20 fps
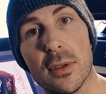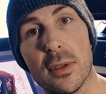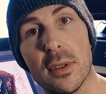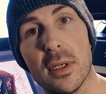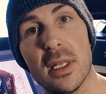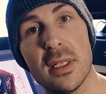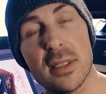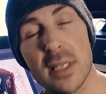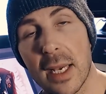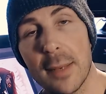
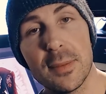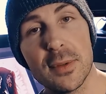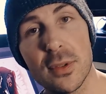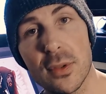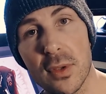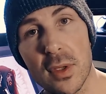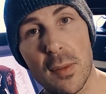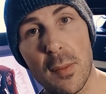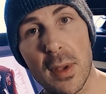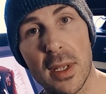It's
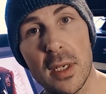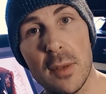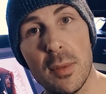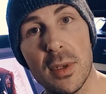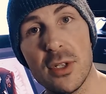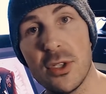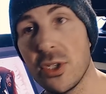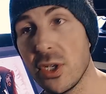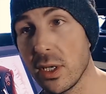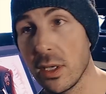absolutely penny
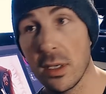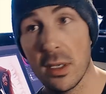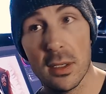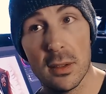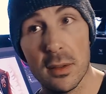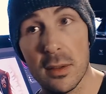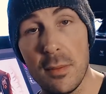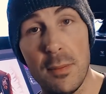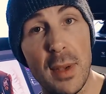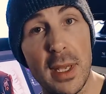pinching.
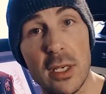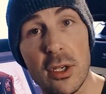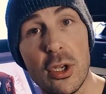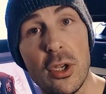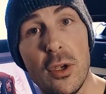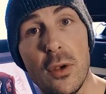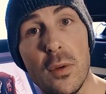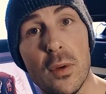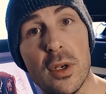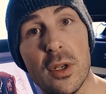
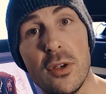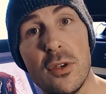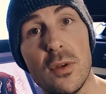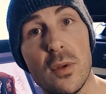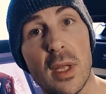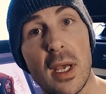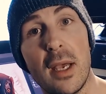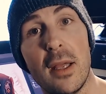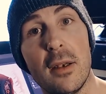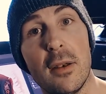BenQ could do
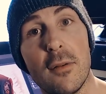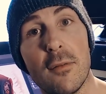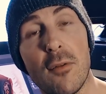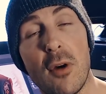that